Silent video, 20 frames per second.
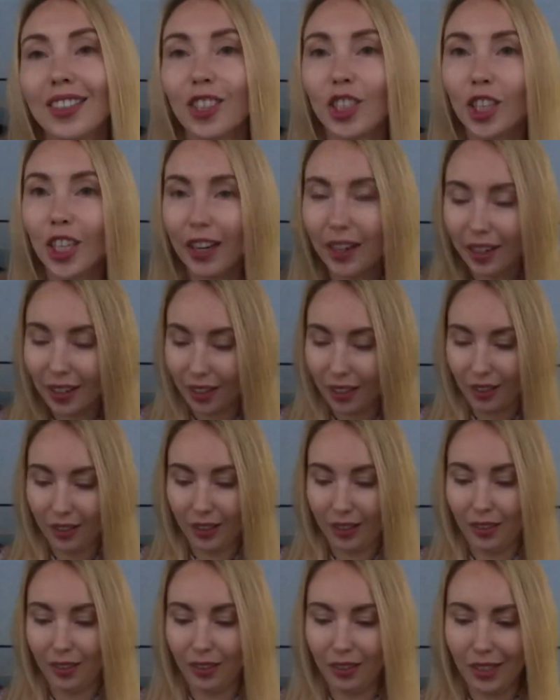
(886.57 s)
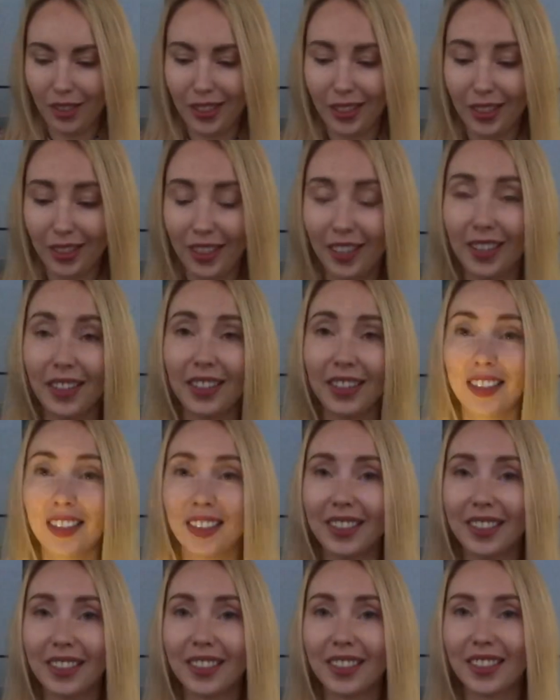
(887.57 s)
check, and
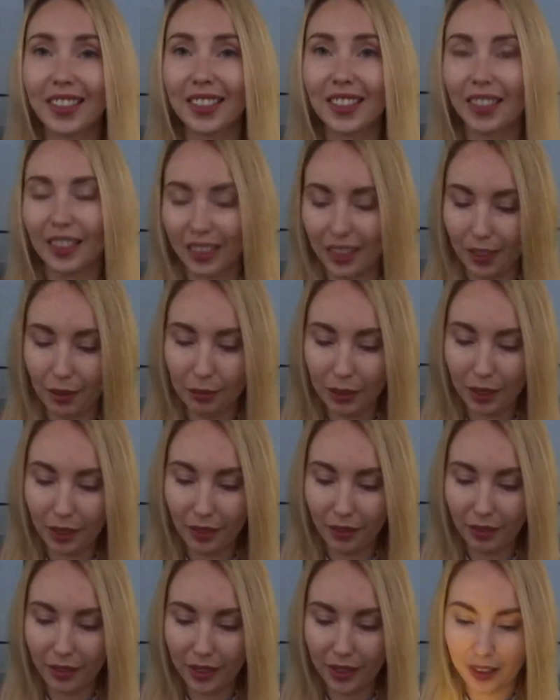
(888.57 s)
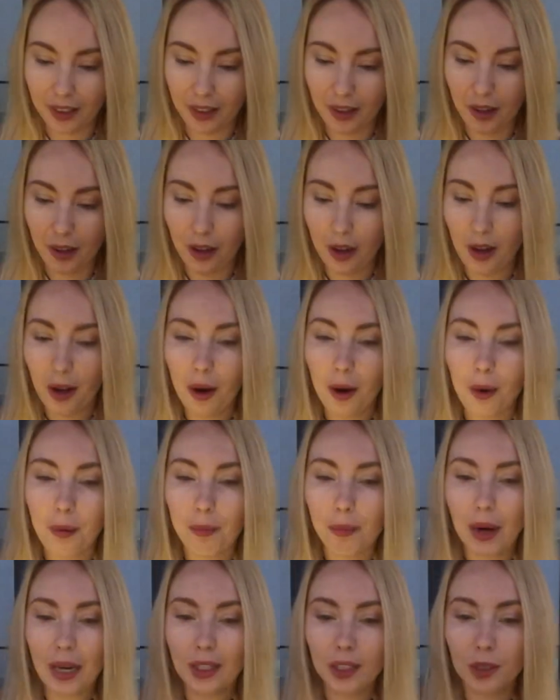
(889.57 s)
yeah, it's like something with the
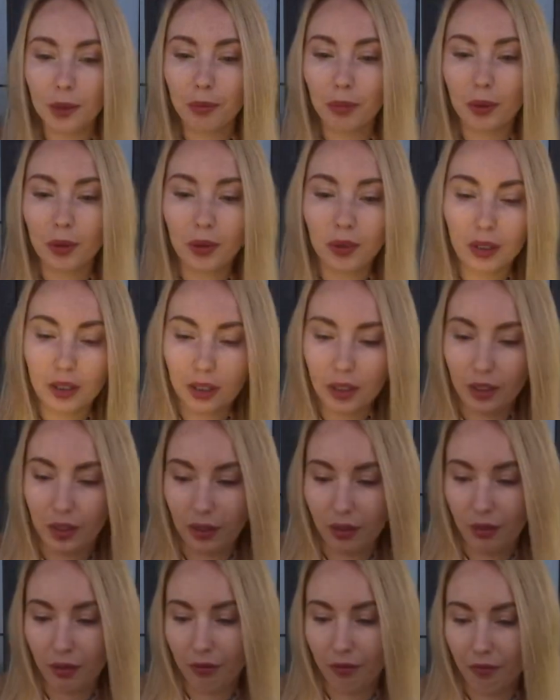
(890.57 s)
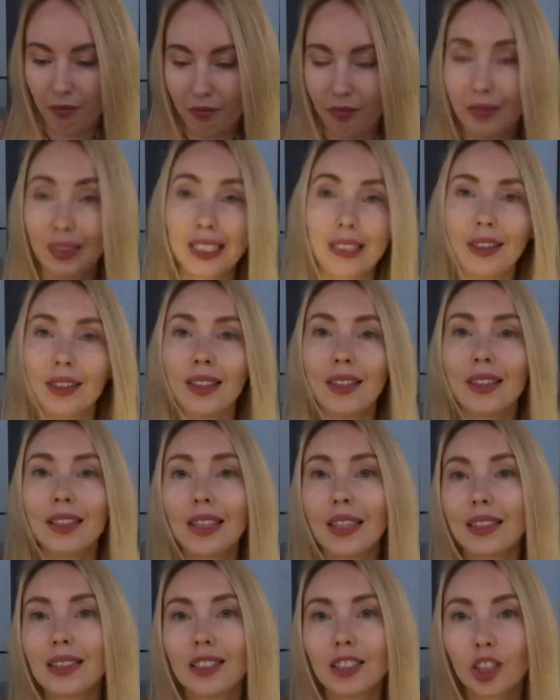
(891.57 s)
passport, and
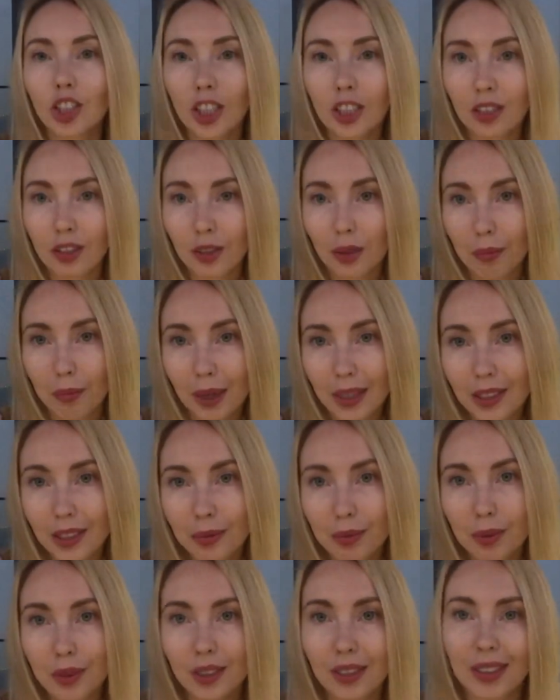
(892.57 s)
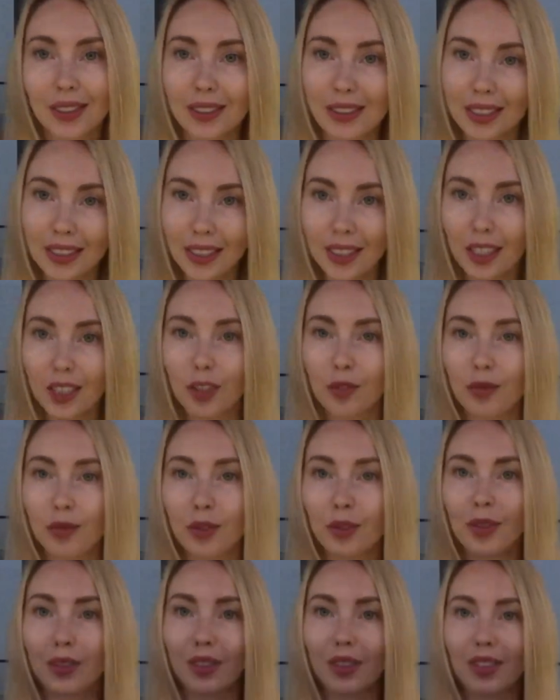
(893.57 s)
yeah, they check your passport and see
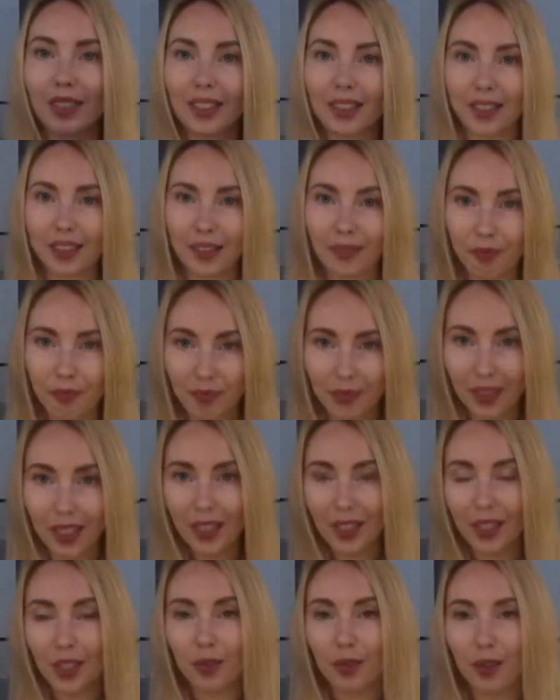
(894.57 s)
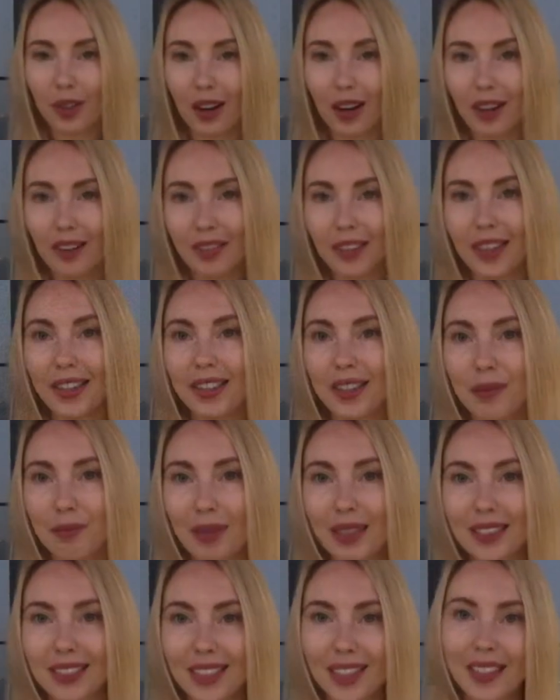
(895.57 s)
if you have any
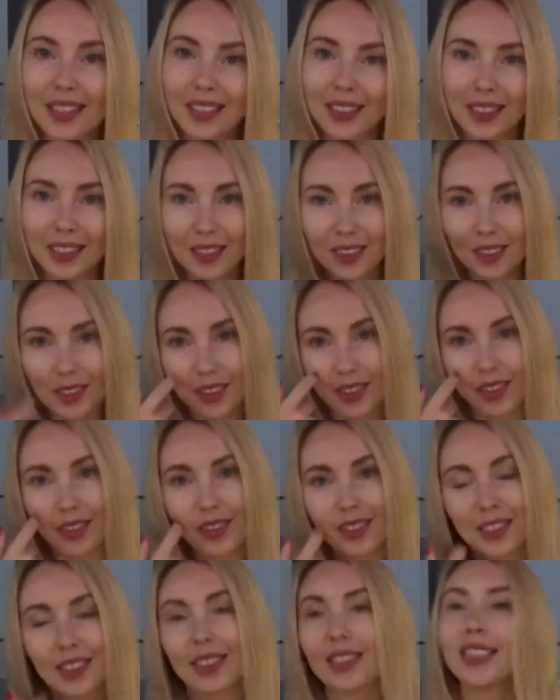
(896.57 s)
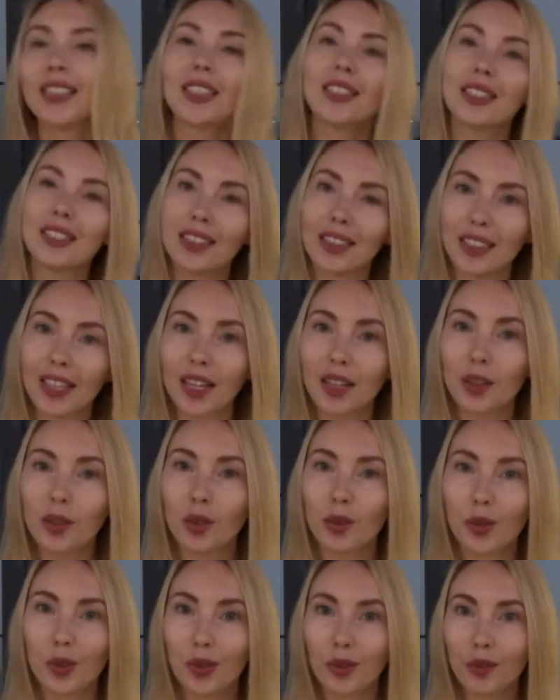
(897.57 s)
bad records or not, and then they tell
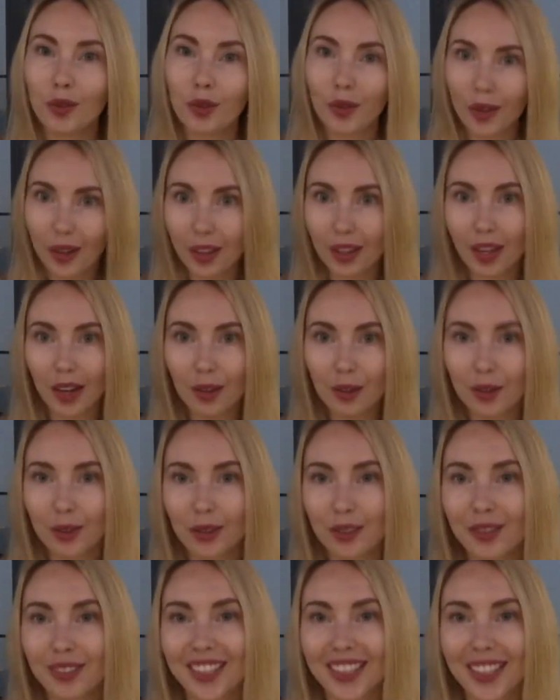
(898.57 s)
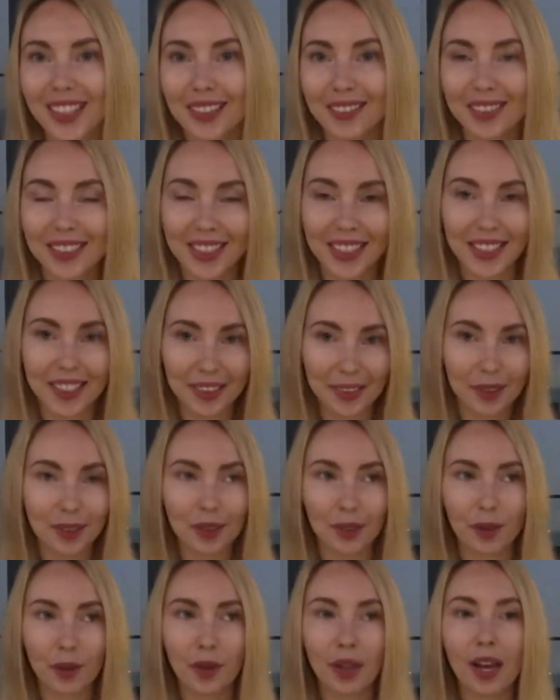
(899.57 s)
you if you're allowed to even live there
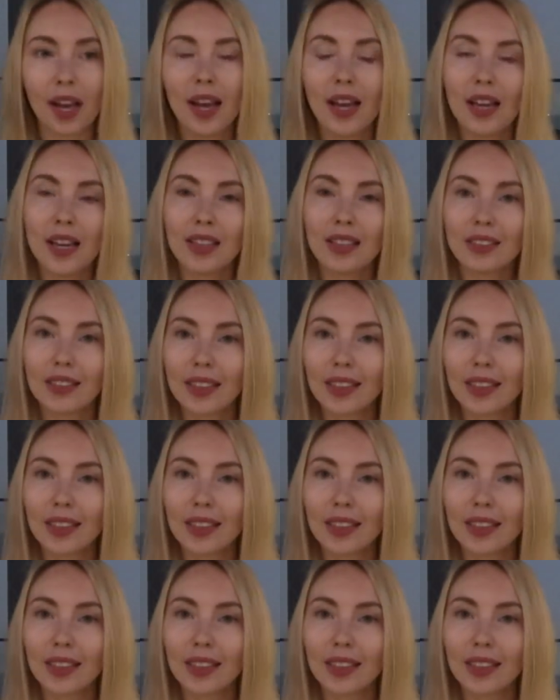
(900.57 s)
or not. And